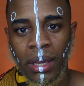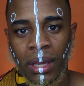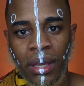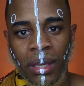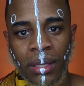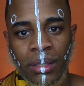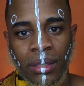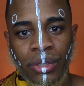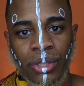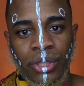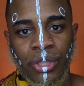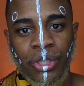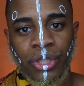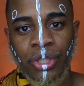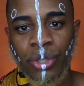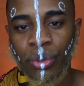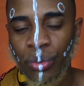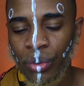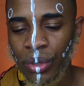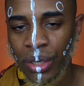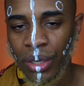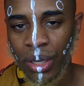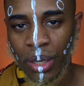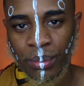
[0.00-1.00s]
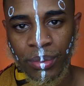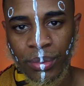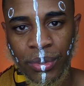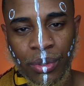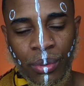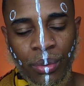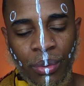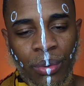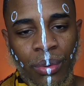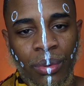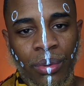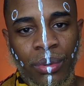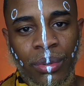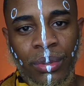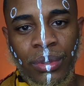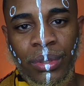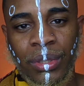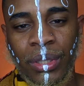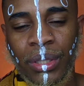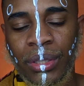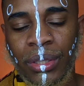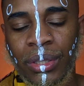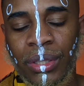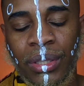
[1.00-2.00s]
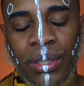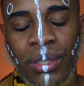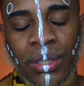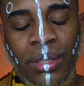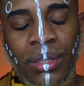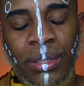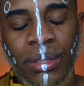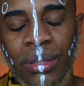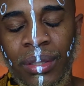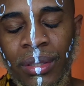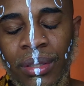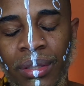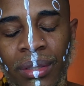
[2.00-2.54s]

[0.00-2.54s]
and shooting up schools and just